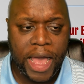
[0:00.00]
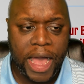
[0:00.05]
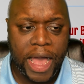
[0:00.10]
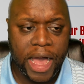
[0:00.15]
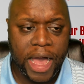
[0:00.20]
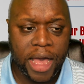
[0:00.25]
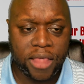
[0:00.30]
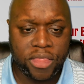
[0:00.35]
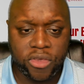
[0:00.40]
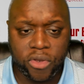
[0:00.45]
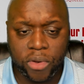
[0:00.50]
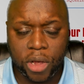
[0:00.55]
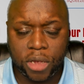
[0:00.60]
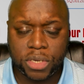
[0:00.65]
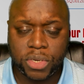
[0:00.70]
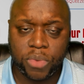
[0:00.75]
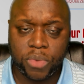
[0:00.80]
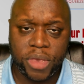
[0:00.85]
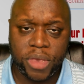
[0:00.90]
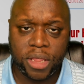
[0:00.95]
Uh, there will
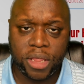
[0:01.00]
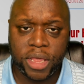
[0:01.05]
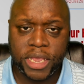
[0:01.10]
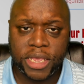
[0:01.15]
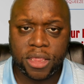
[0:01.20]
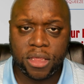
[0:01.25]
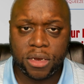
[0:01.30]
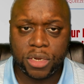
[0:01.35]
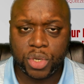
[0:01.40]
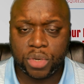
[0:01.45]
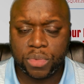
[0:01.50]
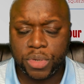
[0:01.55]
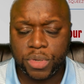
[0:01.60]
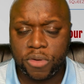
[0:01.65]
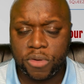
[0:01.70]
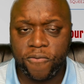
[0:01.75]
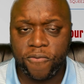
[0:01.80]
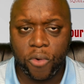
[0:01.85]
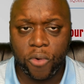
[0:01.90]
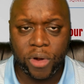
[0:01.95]
also be a link in the
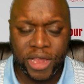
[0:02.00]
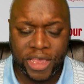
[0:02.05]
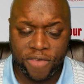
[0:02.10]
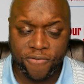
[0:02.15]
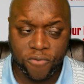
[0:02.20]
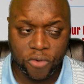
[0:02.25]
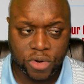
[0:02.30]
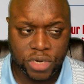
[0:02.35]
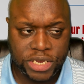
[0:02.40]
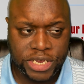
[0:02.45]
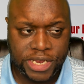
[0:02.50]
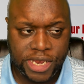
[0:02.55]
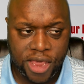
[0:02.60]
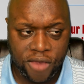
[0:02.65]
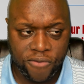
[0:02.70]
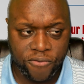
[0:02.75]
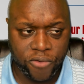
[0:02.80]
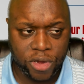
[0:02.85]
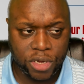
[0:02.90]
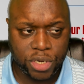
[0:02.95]
description for a 14
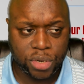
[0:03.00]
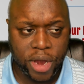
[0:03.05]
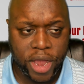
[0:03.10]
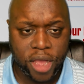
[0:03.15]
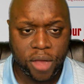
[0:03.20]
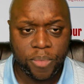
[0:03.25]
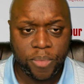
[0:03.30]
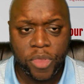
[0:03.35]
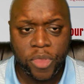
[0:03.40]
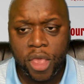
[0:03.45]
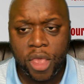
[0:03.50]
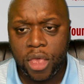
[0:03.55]
day free trial.